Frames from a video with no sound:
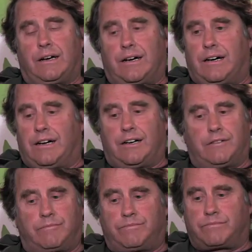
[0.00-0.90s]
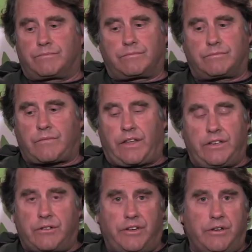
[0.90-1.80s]
Uh,
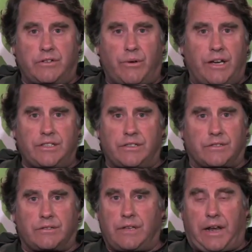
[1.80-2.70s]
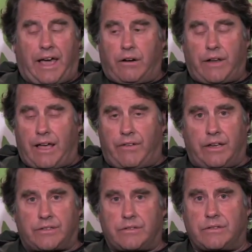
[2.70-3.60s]
these are huge questions, and I don't have
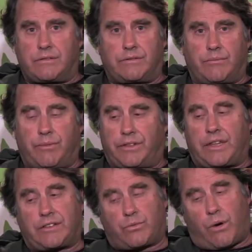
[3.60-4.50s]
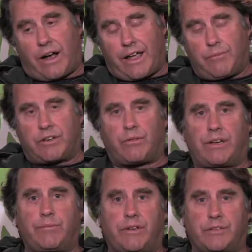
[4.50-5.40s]
answers, but that's why I'm at
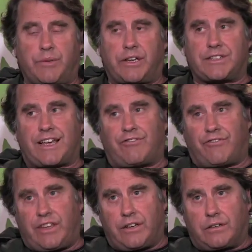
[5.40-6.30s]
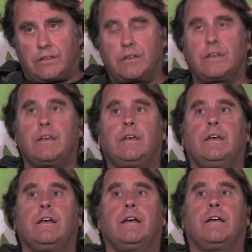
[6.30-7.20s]
Greenpeace because I feel
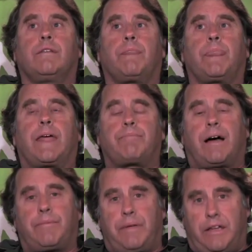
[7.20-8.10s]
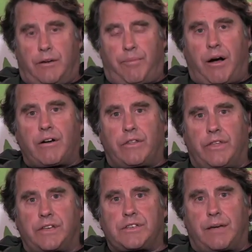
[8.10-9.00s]
that by being a part
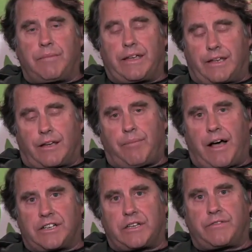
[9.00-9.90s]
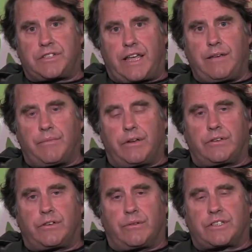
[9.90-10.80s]
of this, I'm making a positive statement
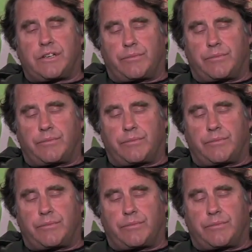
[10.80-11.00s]
and doing